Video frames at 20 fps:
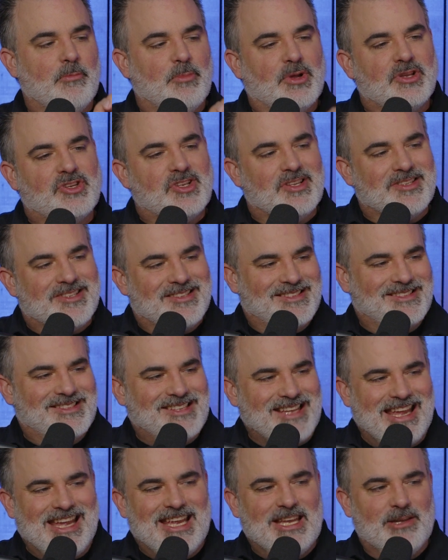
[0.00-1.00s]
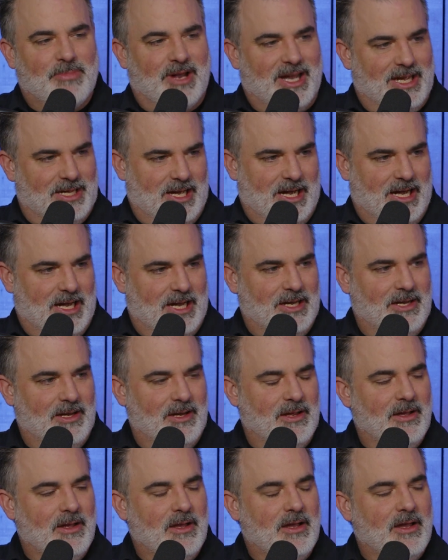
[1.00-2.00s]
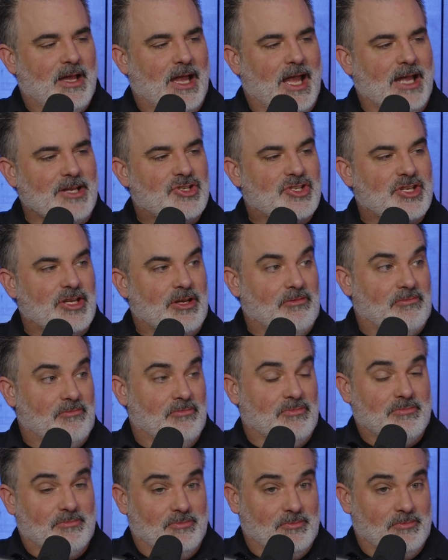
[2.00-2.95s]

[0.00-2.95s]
but she is seen by God, and she